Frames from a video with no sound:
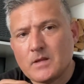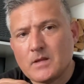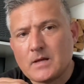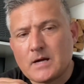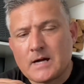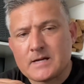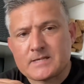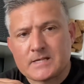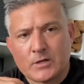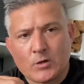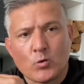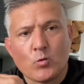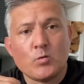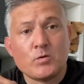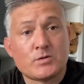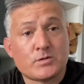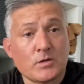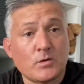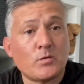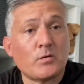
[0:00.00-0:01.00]
as I
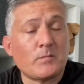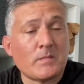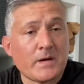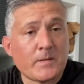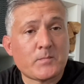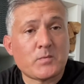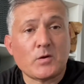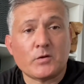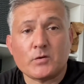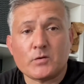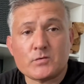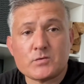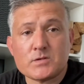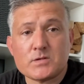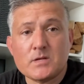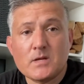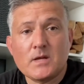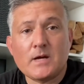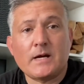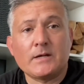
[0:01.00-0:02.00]
always do with my products,
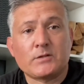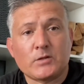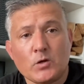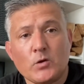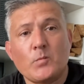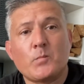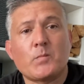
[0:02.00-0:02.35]
I do